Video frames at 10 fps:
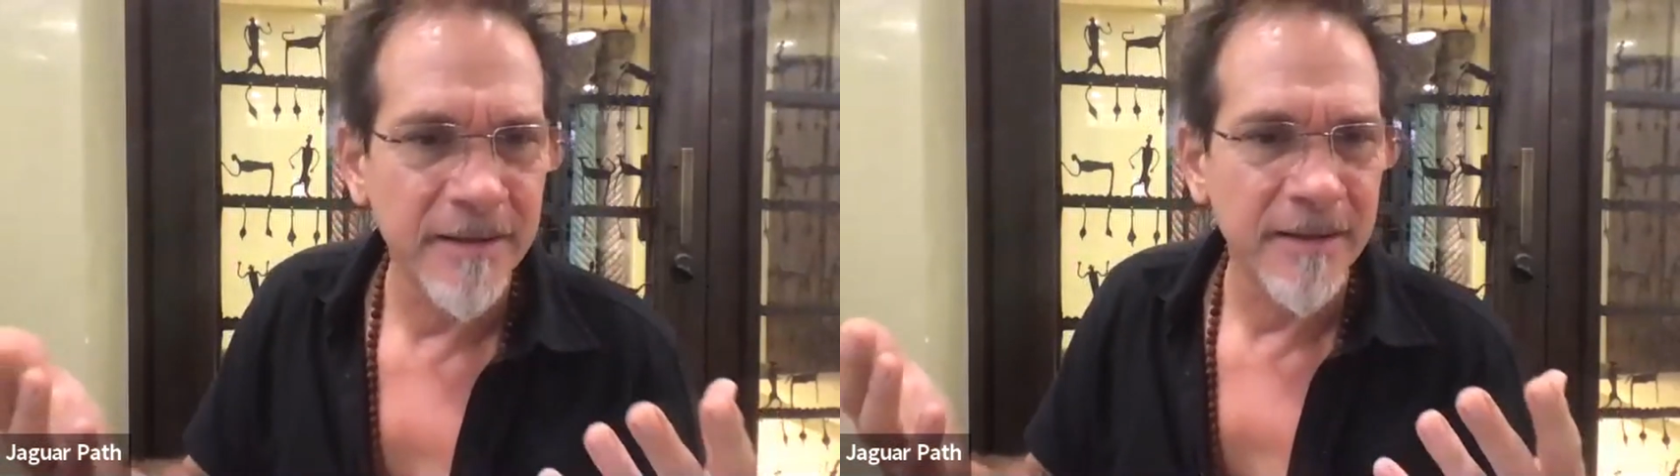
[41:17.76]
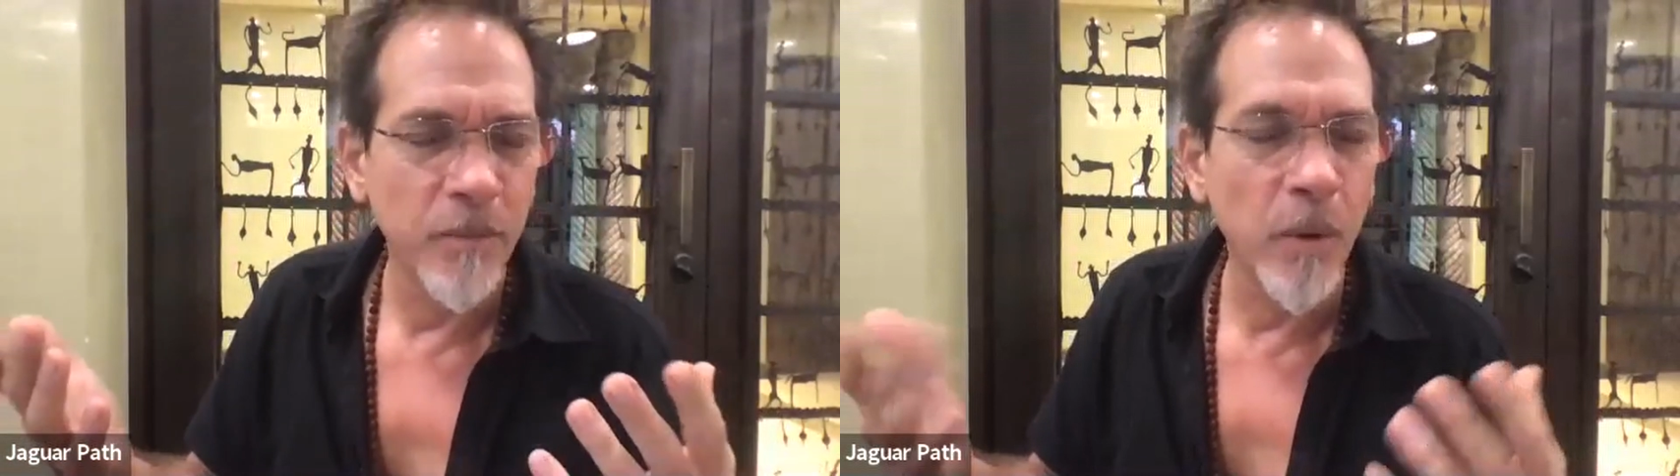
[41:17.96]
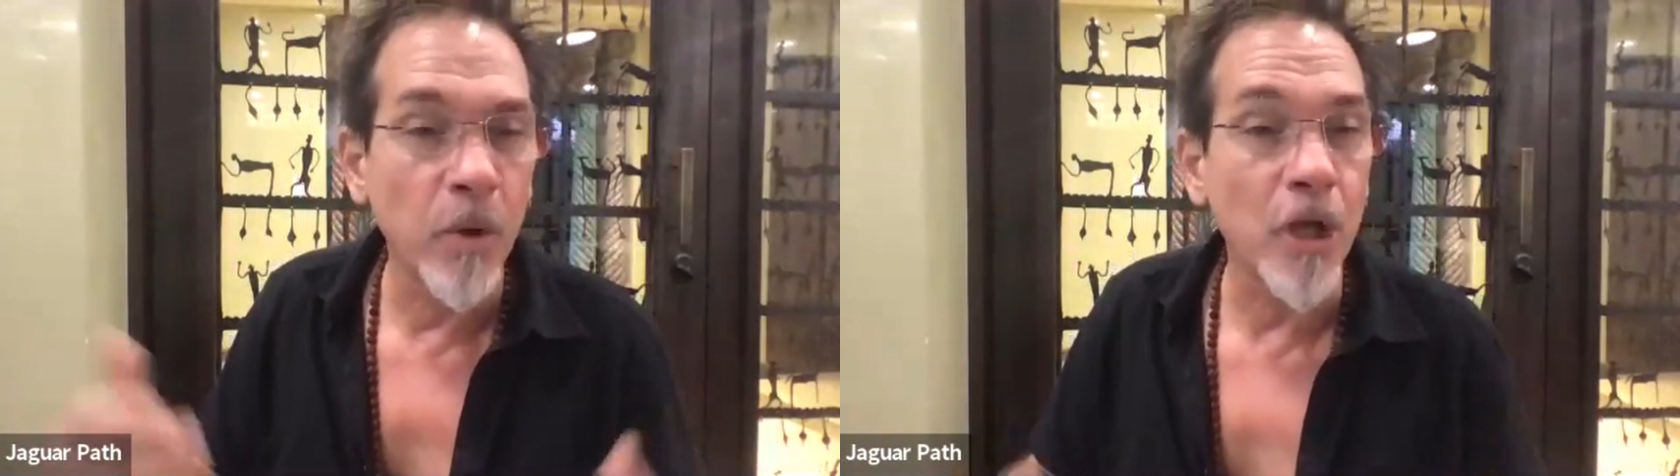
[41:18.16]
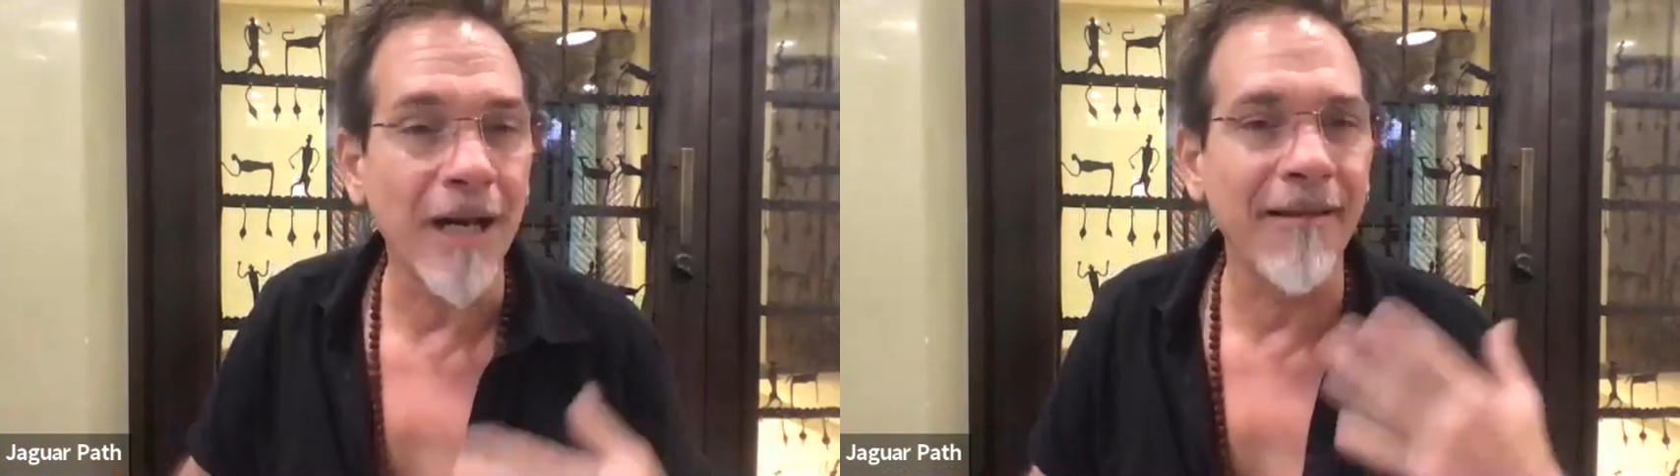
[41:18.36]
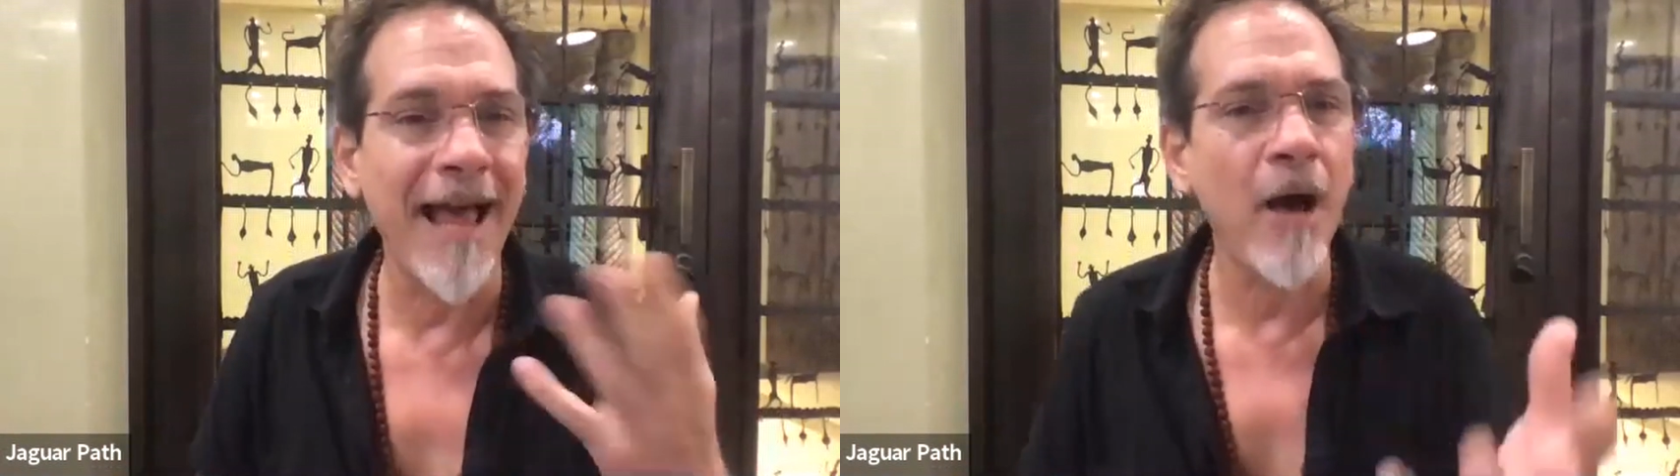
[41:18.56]
We were not
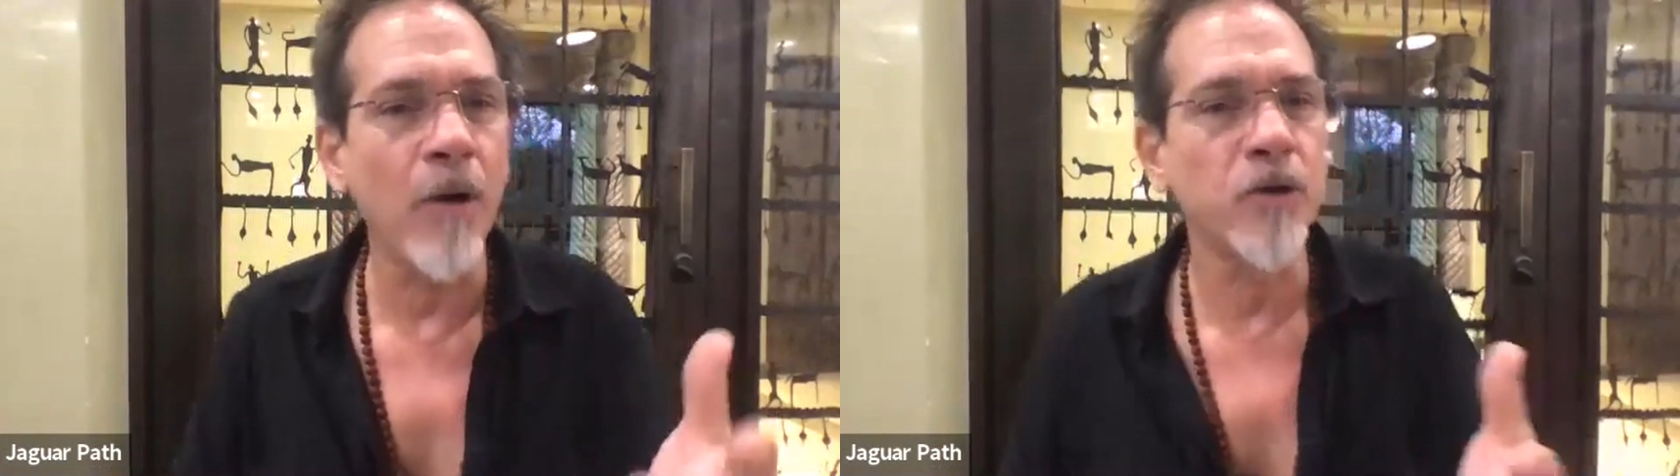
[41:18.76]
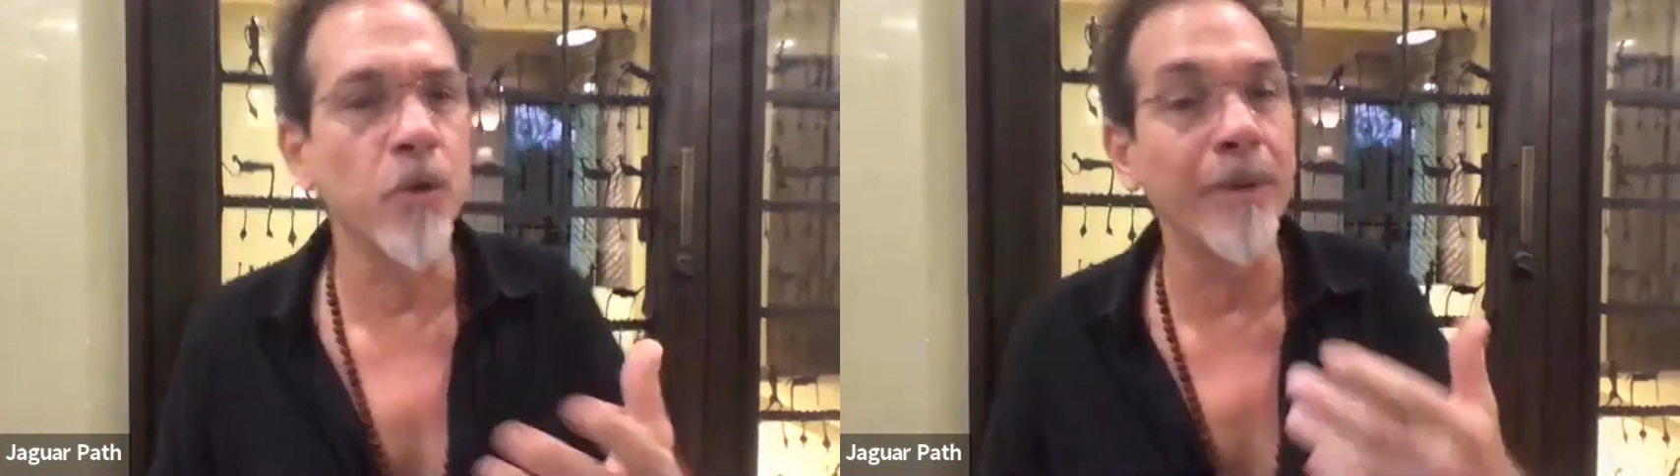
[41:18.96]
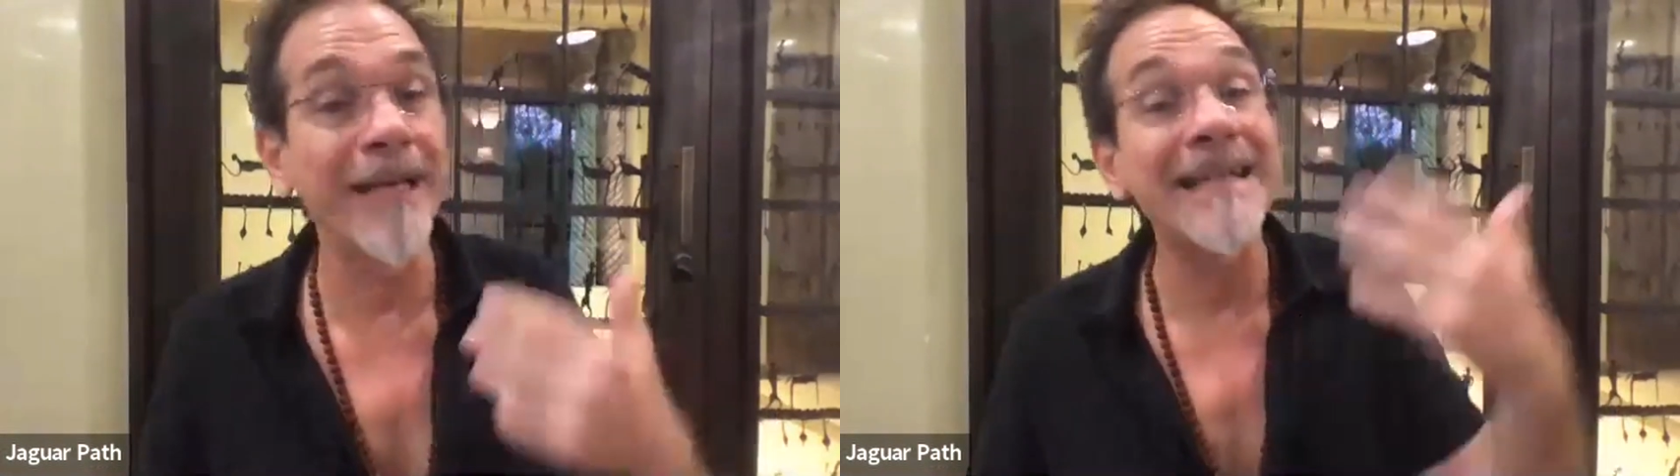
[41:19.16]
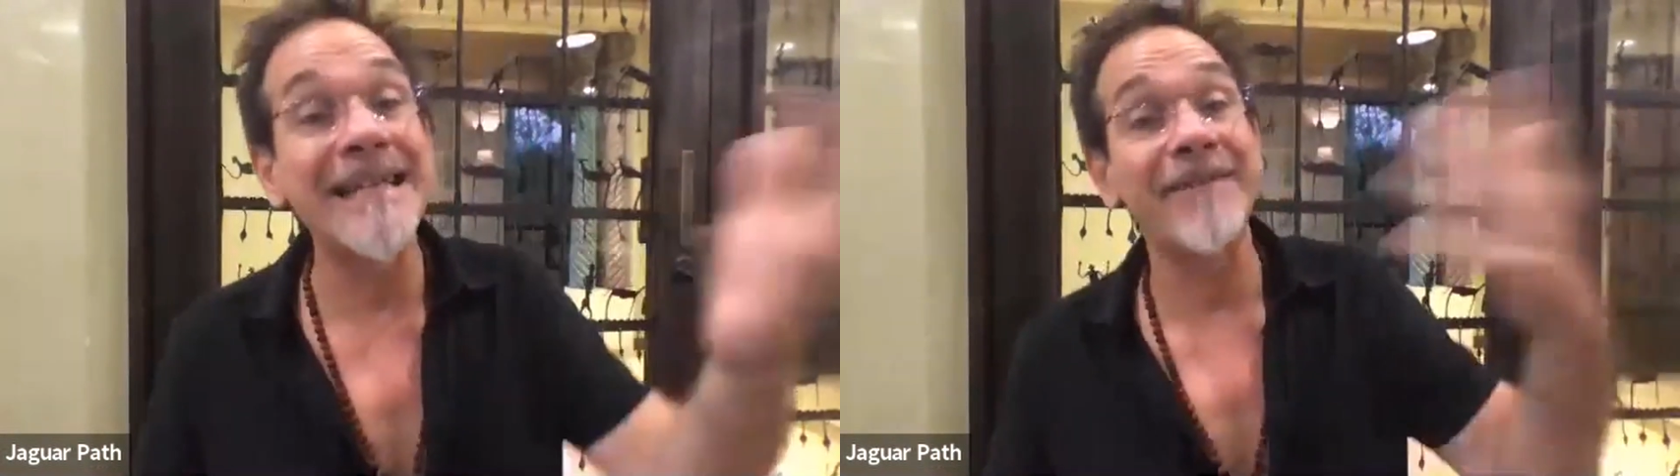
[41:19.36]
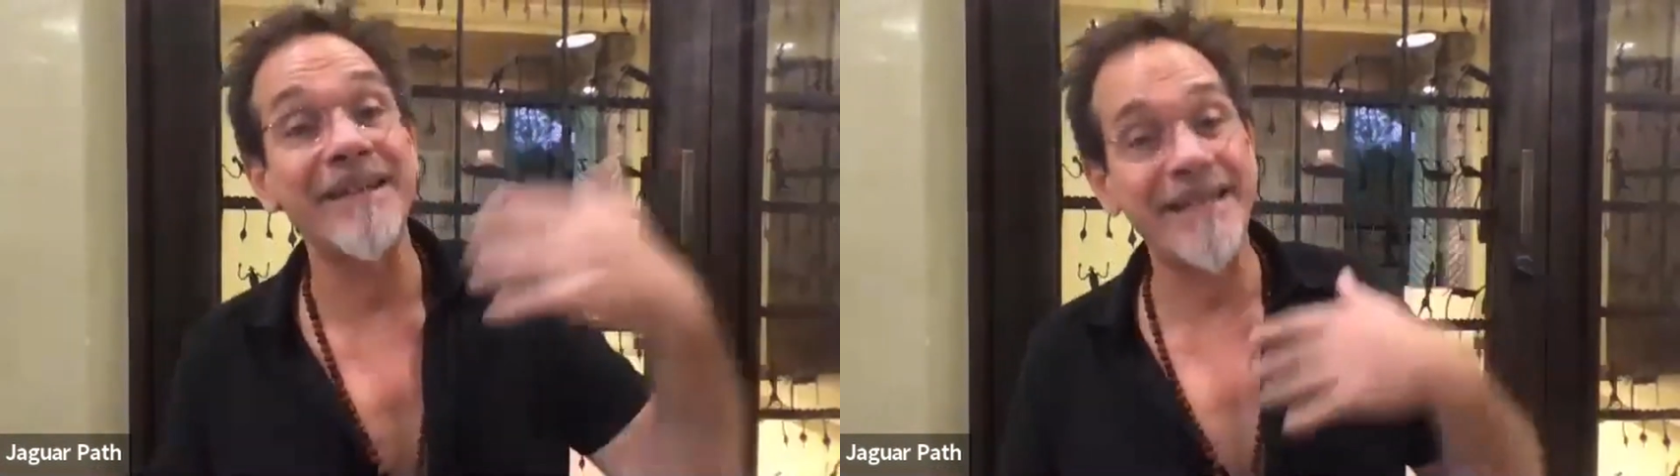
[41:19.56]
allowed to. We didn't
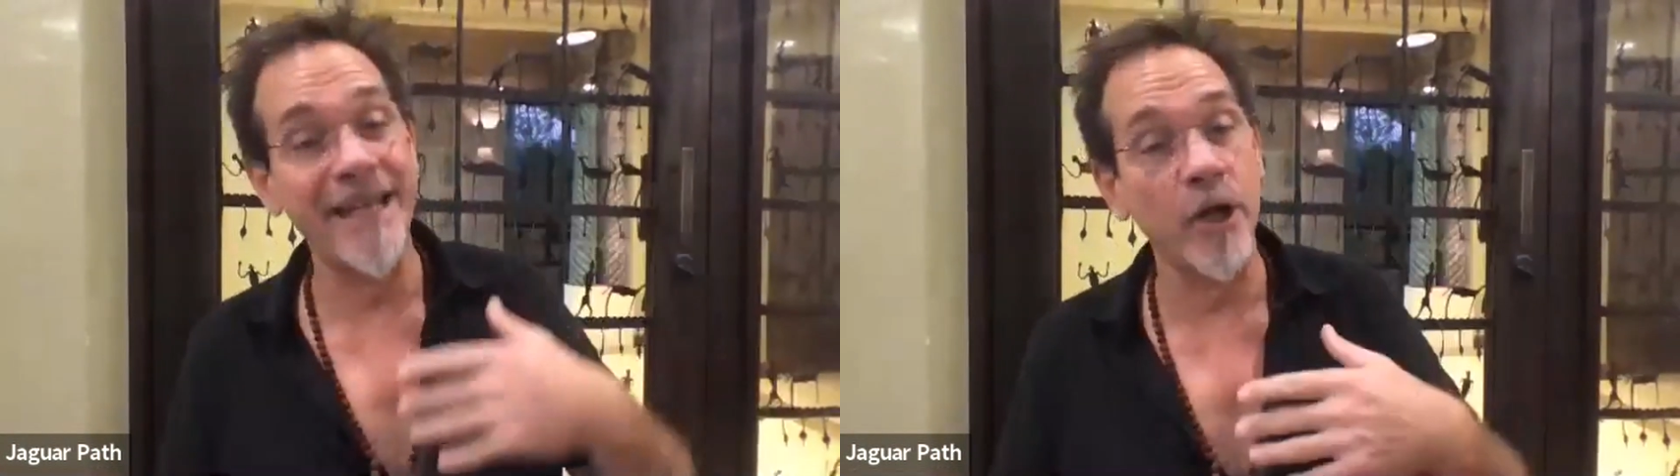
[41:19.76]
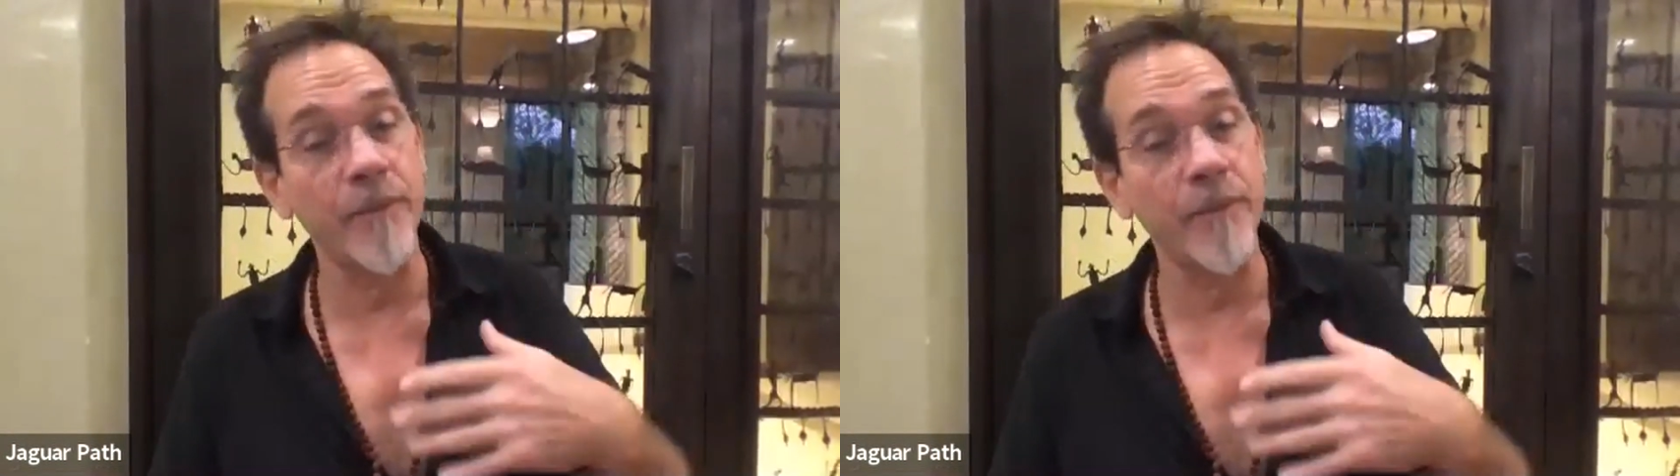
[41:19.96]
even dare,